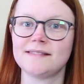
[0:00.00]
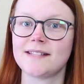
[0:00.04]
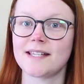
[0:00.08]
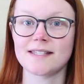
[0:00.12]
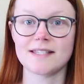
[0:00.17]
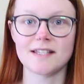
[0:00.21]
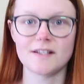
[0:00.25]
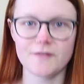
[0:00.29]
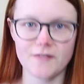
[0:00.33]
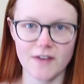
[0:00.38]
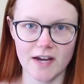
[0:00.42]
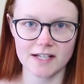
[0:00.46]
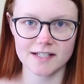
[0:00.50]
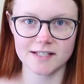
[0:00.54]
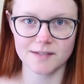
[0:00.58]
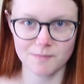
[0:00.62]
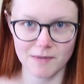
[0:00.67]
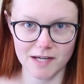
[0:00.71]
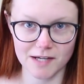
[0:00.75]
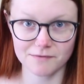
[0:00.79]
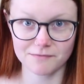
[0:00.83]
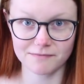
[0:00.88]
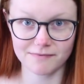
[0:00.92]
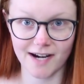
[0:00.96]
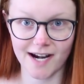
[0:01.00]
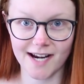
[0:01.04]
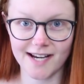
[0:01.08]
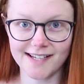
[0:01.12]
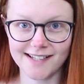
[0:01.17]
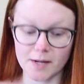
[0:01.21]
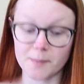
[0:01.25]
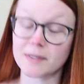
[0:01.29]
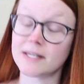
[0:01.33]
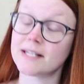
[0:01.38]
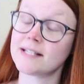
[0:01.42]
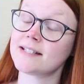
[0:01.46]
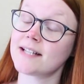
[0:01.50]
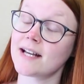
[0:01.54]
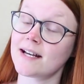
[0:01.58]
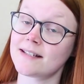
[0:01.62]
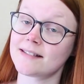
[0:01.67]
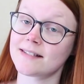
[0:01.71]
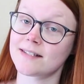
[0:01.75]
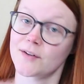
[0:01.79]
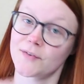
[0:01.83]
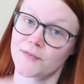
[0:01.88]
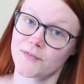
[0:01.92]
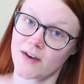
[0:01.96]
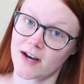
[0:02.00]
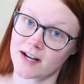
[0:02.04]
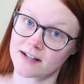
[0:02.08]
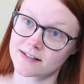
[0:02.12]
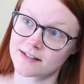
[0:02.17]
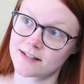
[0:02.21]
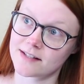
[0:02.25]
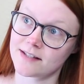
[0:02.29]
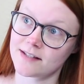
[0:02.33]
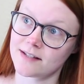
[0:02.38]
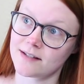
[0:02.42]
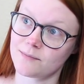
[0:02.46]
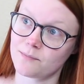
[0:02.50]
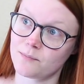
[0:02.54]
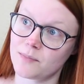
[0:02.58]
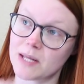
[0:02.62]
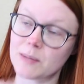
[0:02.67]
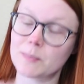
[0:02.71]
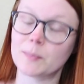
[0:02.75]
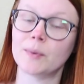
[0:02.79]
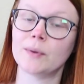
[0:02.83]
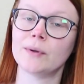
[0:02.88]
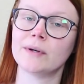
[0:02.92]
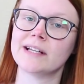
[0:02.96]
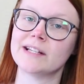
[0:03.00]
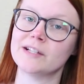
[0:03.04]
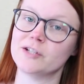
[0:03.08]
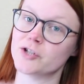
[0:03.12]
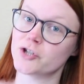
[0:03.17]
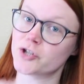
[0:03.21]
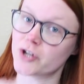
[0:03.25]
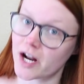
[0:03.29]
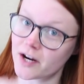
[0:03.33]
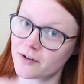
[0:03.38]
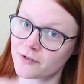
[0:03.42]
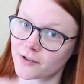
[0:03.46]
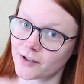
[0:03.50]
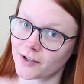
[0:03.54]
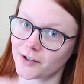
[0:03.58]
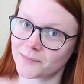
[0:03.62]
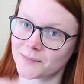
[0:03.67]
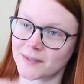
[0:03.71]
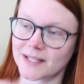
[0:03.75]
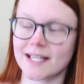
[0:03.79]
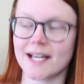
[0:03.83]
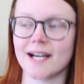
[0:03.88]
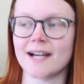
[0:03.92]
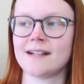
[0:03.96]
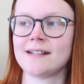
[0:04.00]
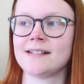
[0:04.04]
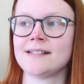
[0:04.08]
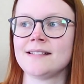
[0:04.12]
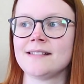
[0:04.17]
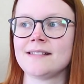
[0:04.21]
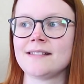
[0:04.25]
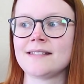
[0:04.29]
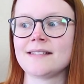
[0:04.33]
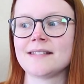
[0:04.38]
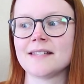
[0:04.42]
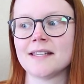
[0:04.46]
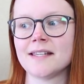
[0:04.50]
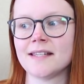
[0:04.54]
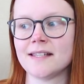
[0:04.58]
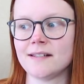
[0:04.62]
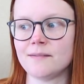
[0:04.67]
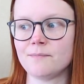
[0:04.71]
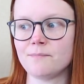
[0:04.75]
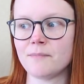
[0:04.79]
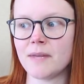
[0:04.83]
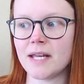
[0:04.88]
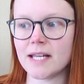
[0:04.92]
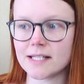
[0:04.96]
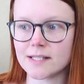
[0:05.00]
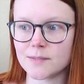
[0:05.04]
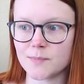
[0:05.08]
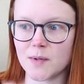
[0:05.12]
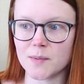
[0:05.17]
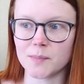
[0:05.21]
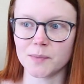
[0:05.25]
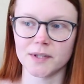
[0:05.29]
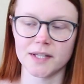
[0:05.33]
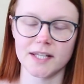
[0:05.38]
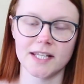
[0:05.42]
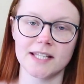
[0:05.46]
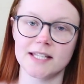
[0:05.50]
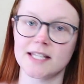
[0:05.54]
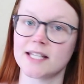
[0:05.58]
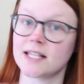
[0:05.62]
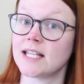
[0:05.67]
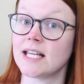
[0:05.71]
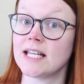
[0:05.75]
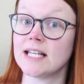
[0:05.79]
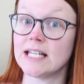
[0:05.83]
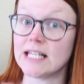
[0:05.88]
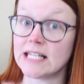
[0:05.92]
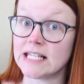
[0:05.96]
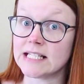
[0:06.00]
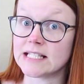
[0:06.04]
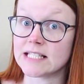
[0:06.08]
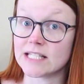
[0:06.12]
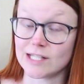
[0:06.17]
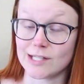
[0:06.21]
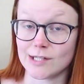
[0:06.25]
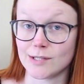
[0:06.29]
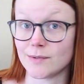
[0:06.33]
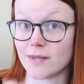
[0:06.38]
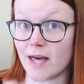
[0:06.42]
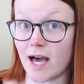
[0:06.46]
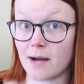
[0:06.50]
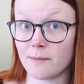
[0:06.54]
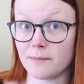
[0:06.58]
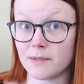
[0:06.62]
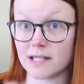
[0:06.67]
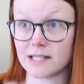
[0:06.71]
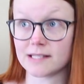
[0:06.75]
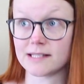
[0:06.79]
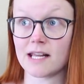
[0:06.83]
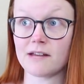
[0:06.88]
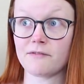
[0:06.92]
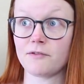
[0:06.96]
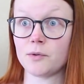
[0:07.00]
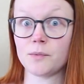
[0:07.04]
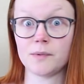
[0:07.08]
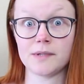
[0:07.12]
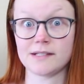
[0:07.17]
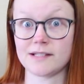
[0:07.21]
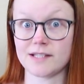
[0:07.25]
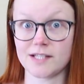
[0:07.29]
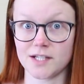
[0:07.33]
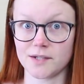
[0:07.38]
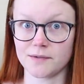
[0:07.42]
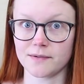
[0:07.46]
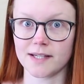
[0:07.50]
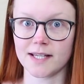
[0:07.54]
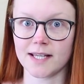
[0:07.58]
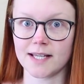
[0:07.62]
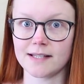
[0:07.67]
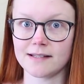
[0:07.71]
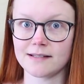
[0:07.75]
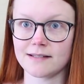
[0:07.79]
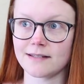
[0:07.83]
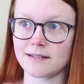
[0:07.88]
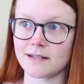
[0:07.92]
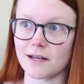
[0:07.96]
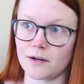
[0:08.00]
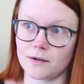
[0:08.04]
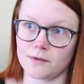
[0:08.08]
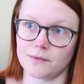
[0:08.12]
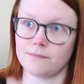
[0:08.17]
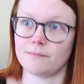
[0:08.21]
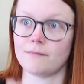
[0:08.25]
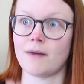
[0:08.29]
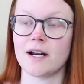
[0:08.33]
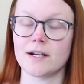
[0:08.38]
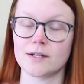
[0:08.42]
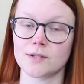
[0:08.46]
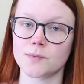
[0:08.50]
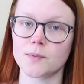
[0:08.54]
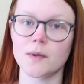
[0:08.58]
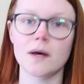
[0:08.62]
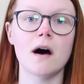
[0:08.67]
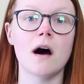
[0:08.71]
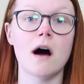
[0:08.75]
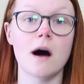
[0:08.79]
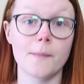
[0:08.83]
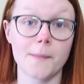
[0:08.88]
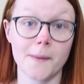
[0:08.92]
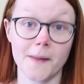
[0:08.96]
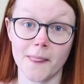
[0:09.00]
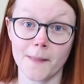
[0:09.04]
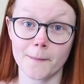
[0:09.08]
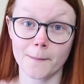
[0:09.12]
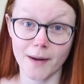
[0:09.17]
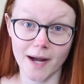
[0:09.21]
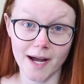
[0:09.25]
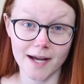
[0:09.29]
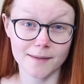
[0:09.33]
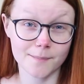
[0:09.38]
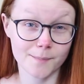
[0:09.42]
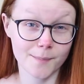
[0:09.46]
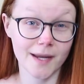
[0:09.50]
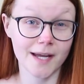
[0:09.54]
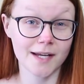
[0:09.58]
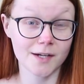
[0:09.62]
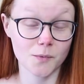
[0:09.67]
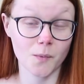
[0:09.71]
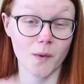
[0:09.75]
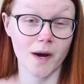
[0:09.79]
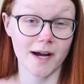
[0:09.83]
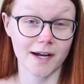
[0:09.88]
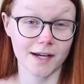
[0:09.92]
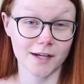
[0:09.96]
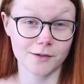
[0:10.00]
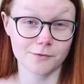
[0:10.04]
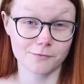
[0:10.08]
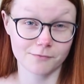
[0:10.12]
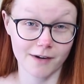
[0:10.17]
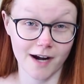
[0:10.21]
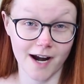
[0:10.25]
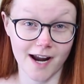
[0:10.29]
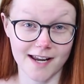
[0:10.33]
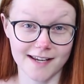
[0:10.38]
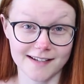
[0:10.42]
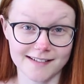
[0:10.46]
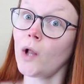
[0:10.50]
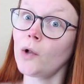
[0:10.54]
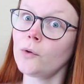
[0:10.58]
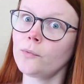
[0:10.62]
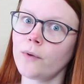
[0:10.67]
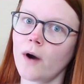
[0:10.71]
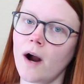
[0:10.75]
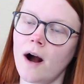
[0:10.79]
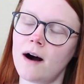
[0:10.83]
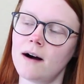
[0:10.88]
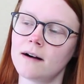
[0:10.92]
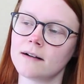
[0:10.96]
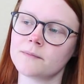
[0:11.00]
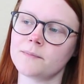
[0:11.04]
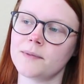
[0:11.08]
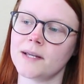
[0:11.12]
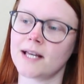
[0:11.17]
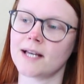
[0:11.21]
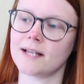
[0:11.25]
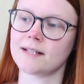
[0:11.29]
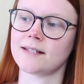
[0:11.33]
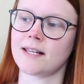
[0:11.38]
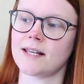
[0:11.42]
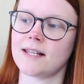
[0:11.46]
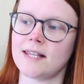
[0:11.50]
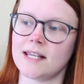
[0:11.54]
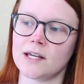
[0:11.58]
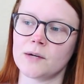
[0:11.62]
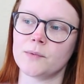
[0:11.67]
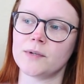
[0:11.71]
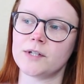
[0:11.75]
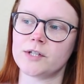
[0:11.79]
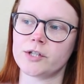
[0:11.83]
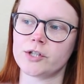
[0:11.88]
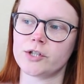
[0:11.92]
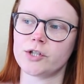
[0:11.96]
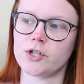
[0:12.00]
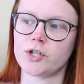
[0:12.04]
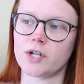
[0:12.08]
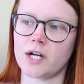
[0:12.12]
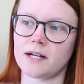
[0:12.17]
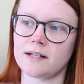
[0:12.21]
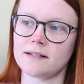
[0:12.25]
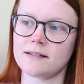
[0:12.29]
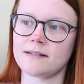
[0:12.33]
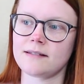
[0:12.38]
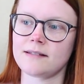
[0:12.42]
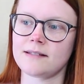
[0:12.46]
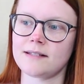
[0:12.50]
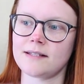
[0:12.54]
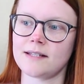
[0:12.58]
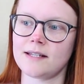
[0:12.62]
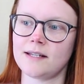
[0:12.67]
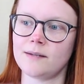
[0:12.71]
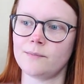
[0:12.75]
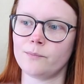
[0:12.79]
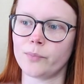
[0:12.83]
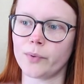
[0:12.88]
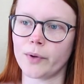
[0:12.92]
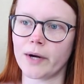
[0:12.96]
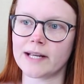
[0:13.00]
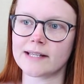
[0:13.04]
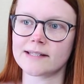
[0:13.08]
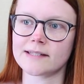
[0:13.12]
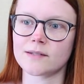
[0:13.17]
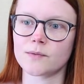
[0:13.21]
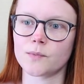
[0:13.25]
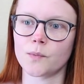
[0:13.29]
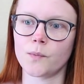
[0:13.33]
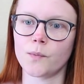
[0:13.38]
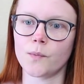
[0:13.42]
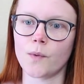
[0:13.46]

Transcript: Doesn't affect me, right? I mean, it does affect people in general, because it makes people think that they need to do that because everyone's doing it. So might as well hop on the bandwagon, right? Well, wrong, because I think we should just embrace